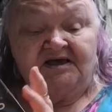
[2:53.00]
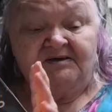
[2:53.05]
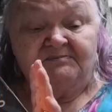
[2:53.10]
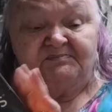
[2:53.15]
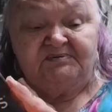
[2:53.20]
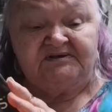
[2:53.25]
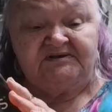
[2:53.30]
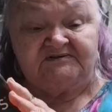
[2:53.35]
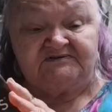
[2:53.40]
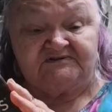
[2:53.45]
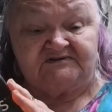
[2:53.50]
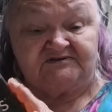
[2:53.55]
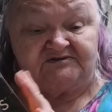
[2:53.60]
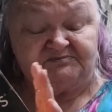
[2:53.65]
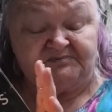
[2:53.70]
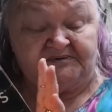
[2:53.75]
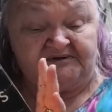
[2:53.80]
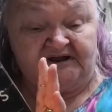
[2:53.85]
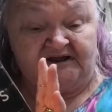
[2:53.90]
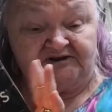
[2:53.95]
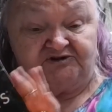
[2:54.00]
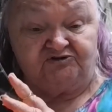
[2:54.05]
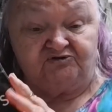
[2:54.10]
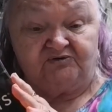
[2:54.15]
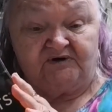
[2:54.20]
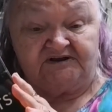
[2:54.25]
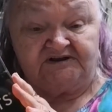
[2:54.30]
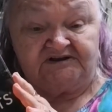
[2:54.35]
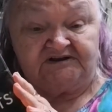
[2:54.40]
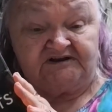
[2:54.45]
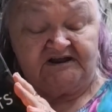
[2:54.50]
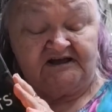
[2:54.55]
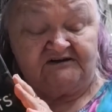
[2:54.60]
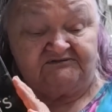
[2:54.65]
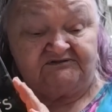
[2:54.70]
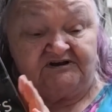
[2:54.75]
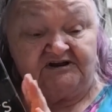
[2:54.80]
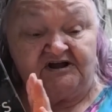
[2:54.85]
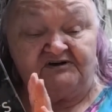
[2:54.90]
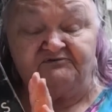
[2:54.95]
pieces, but I knew I didn't have
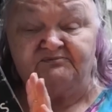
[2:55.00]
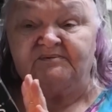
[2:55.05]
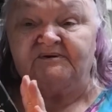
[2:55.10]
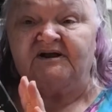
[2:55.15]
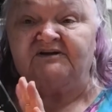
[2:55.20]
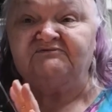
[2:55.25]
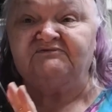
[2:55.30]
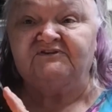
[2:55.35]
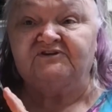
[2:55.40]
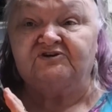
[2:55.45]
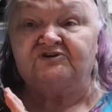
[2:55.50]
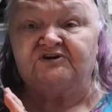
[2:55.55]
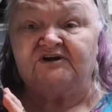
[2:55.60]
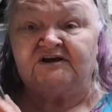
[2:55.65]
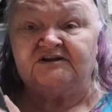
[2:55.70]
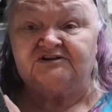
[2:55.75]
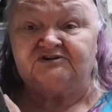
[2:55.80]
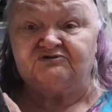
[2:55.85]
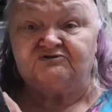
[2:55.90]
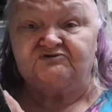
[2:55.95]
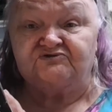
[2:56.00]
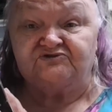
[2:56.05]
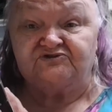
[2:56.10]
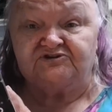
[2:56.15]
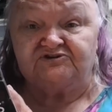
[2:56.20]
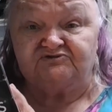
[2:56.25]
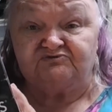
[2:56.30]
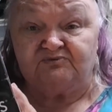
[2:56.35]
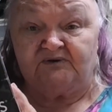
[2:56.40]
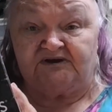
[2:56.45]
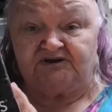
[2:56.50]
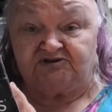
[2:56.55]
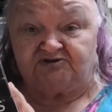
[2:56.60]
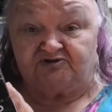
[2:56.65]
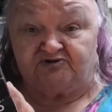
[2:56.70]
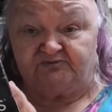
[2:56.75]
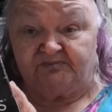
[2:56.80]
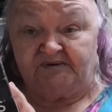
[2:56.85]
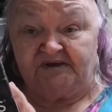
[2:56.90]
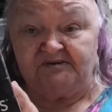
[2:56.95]
enough, but I figured I'd use just
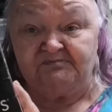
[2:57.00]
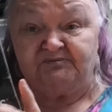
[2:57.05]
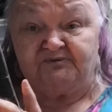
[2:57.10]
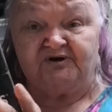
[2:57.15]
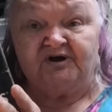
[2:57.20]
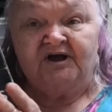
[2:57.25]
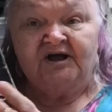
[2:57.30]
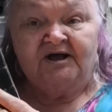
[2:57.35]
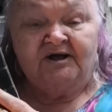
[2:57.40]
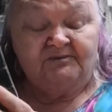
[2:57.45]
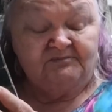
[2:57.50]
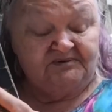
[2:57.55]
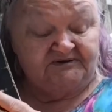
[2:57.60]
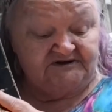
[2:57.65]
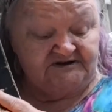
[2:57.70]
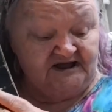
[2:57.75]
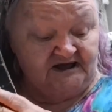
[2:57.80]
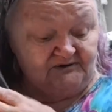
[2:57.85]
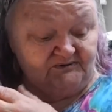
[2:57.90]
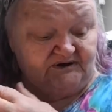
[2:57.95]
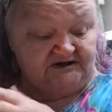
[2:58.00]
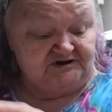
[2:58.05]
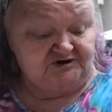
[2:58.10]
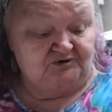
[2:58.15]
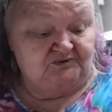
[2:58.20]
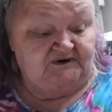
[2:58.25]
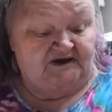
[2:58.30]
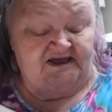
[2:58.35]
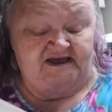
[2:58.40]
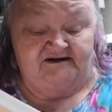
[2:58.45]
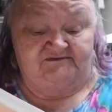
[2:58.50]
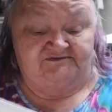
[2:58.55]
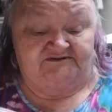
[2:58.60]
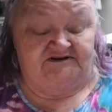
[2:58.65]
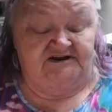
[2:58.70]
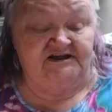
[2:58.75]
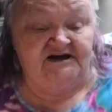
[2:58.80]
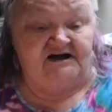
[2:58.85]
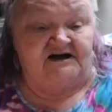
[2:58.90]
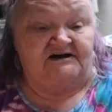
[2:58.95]
regular paper. But now I know I have
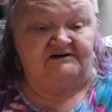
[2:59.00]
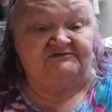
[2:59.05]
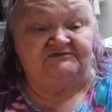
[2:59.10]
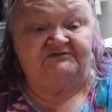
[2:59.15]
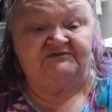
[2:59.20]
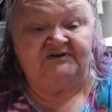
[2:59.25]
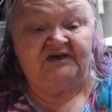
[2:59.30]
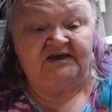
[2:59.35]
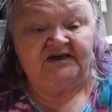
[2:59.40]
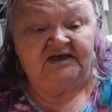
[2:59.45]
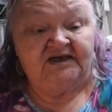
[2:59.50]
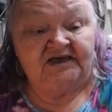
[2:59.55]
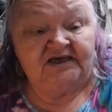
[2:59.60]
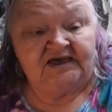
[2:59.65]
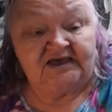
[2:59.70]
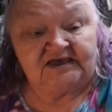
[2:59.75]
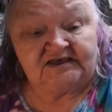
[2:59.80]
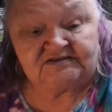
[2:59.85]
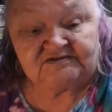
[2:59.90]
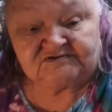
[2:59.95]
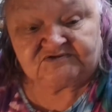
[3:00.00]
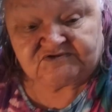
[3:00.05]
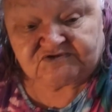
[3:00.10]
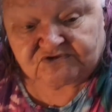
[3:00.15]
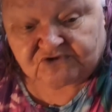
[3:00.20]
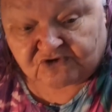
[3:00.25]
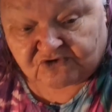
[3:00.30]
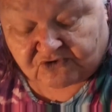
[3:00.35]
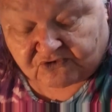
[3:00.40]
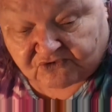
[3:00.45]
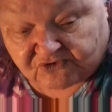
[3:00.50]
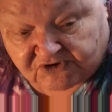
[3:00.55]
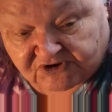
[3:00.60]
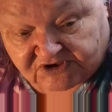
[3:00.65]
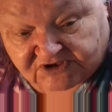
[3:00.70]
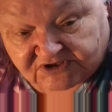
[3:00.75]
enough. And so